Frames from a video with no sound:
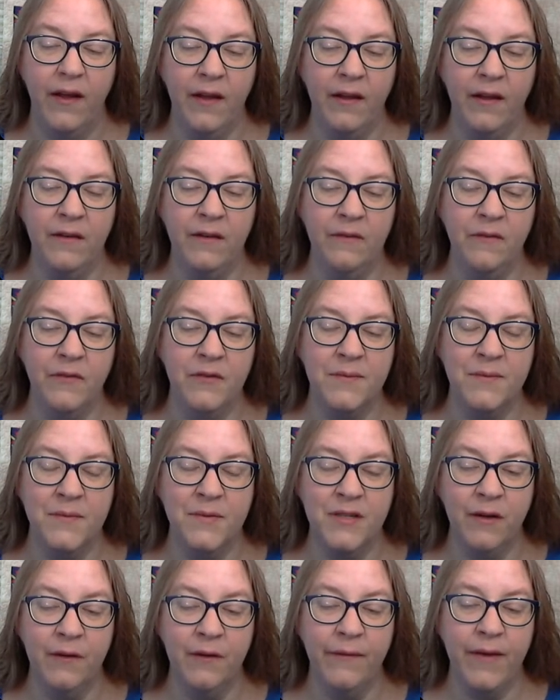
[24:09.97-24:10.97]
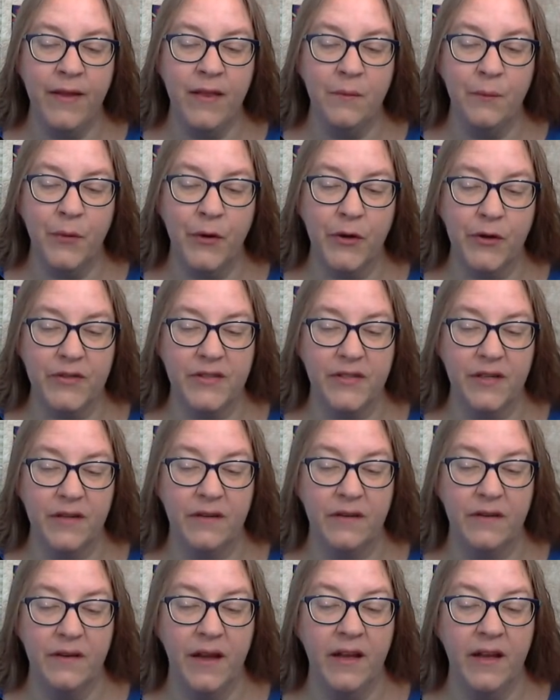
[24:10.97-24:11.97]
and of observing the
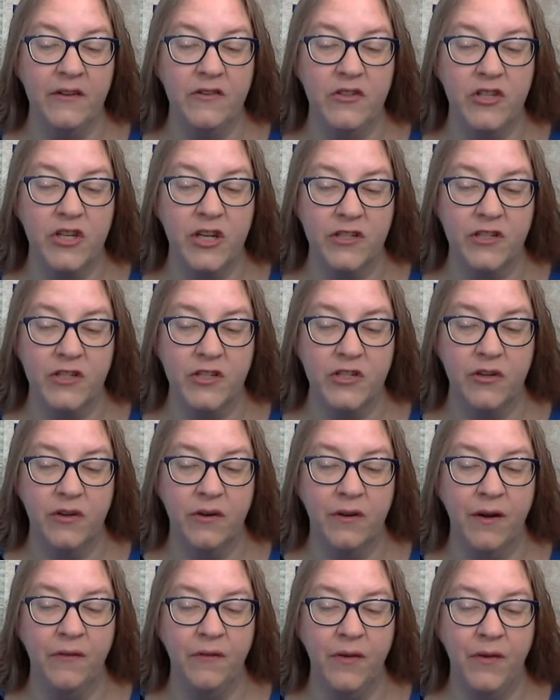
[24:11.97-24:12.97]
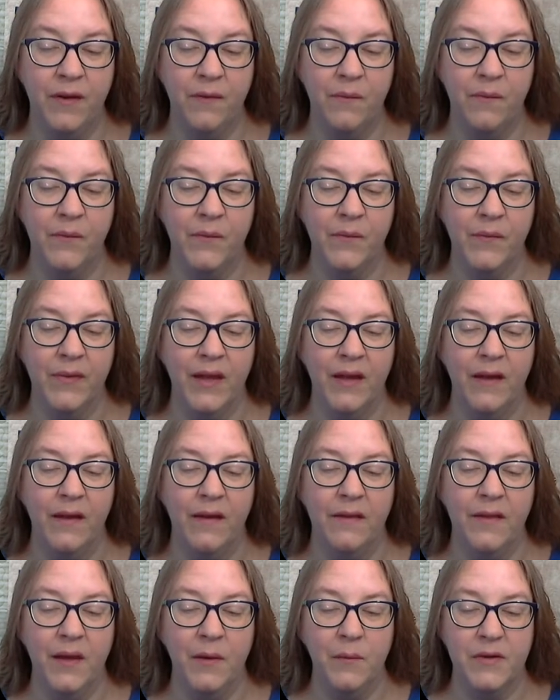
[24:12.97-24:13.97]
person and gesture of him
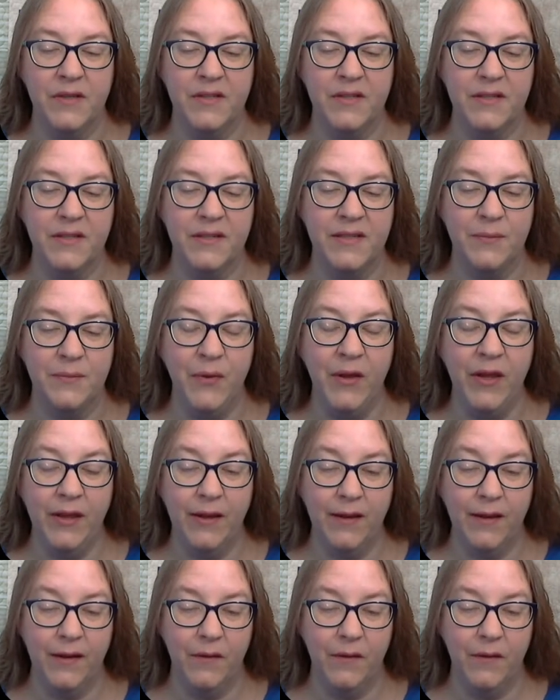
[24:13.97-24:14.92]
that was to speak.